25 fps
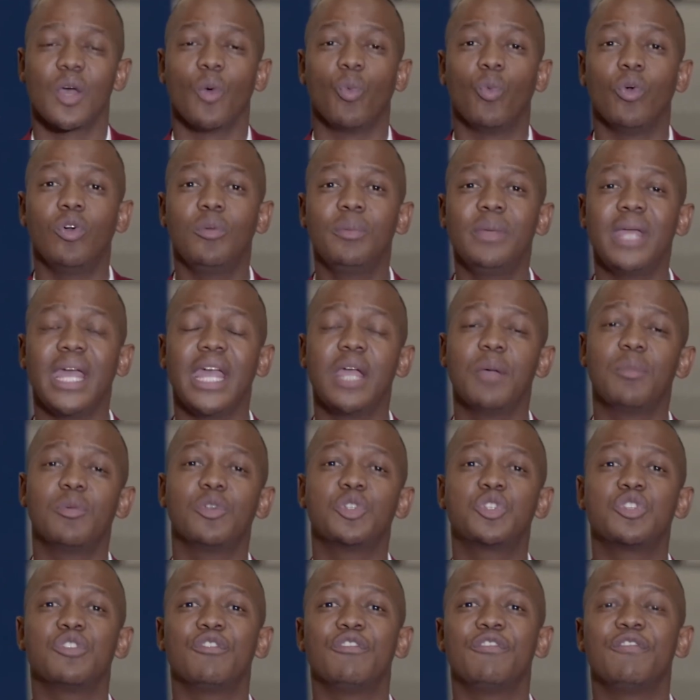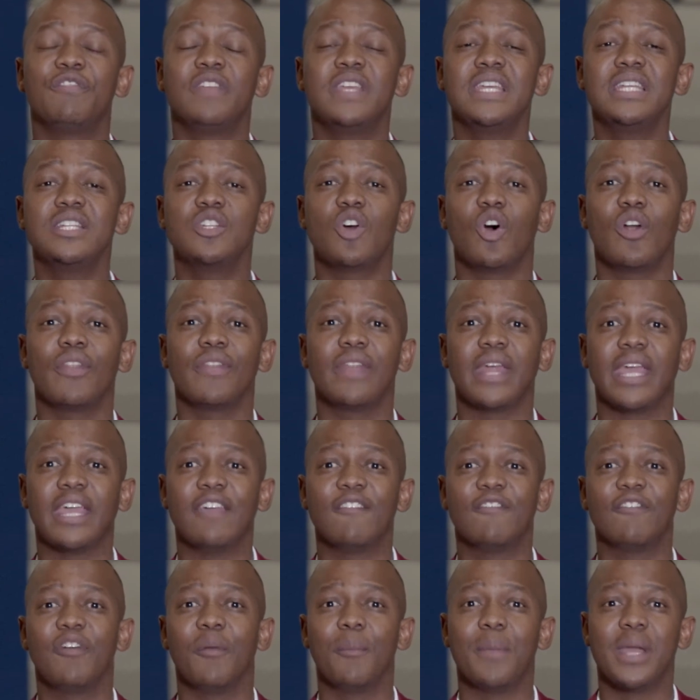we'll be able to feed on the
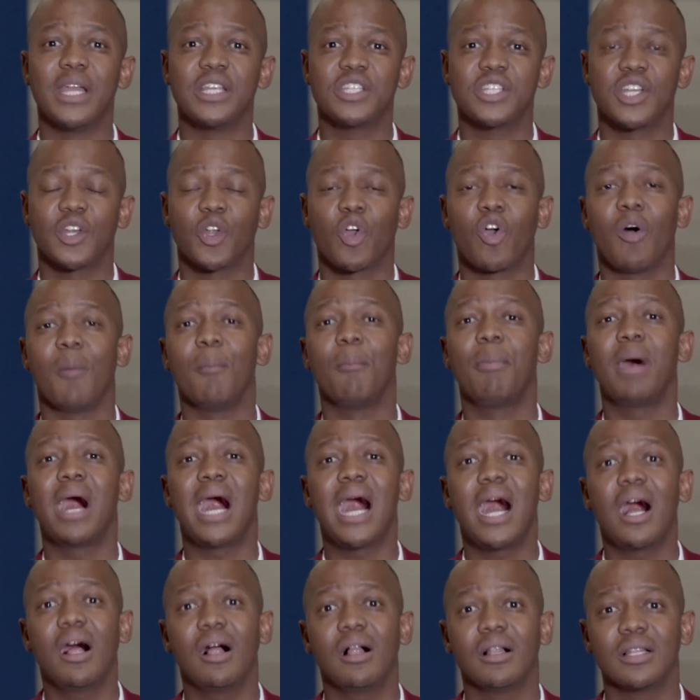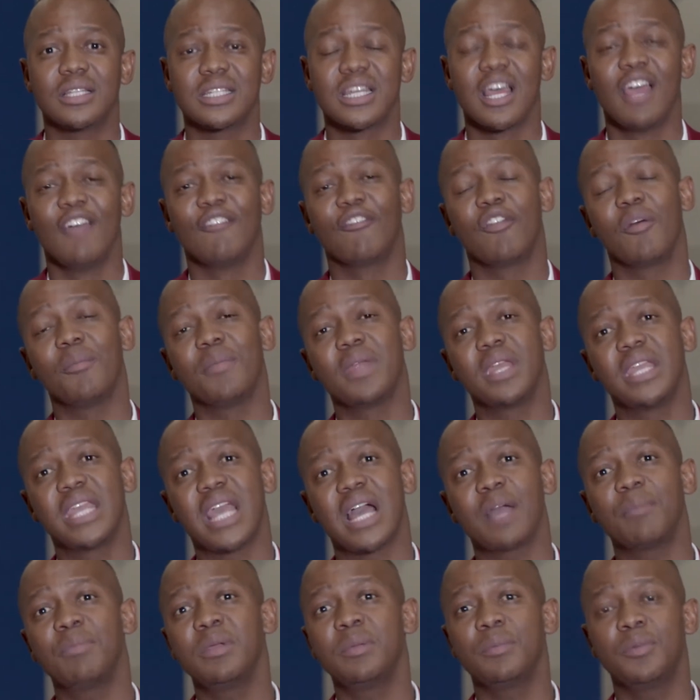information compiled from the
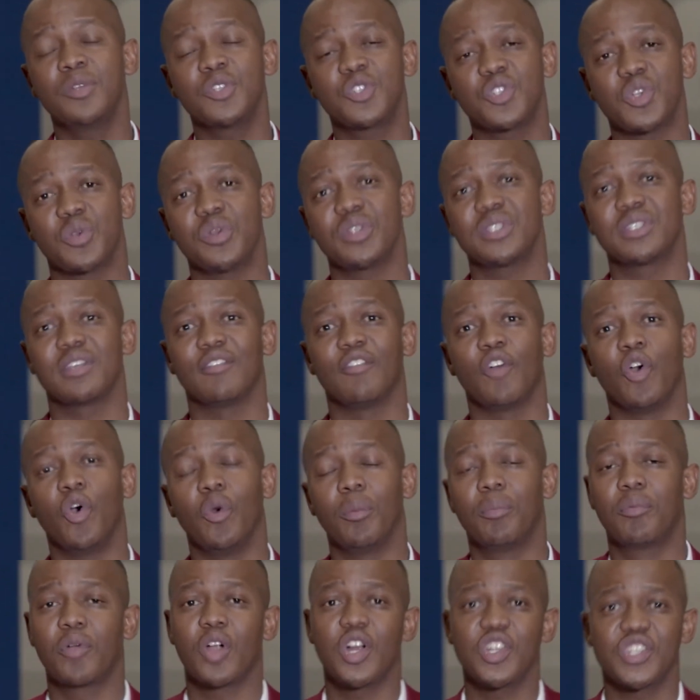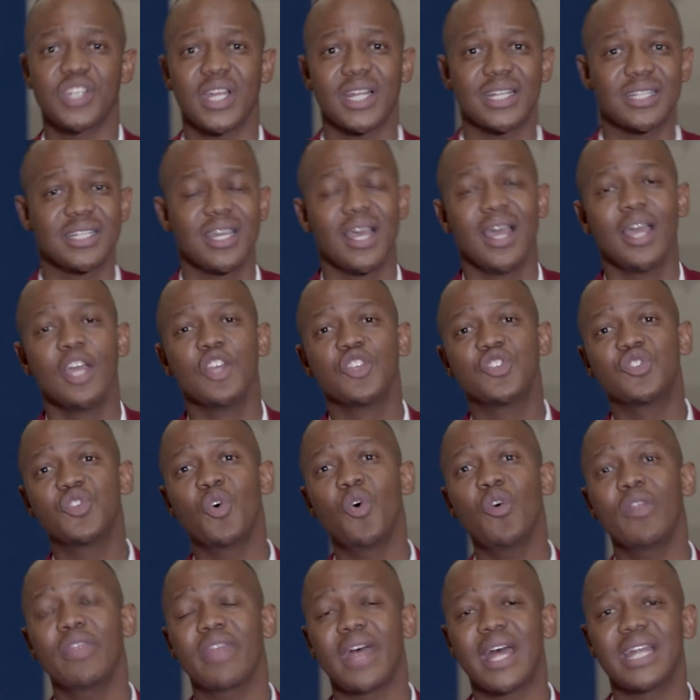Young People Stories of Hope project
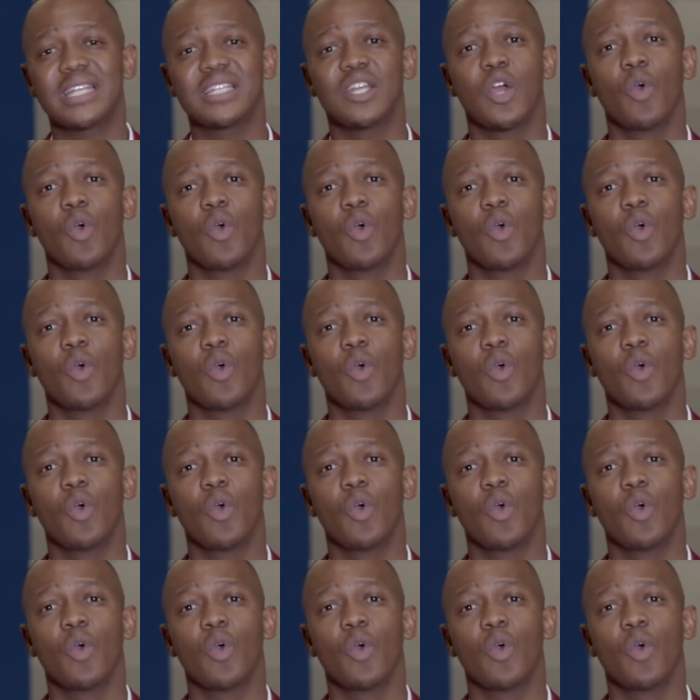so that